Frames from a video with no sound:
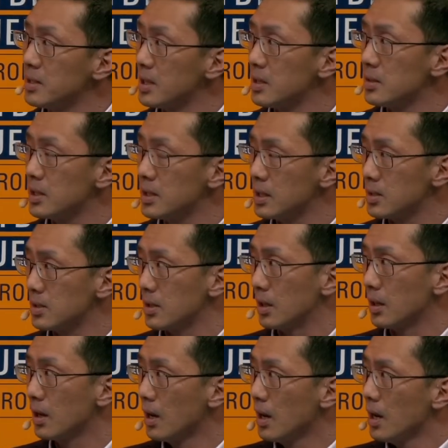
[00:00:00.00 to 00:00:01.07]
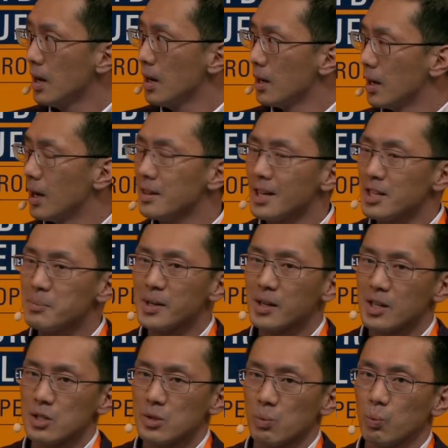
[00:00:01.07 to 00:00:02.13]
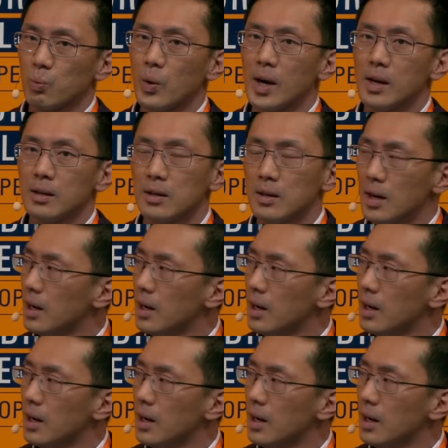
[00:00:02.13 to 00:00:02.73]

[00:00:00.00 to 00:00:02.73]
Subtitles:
DC-DC. And that's because when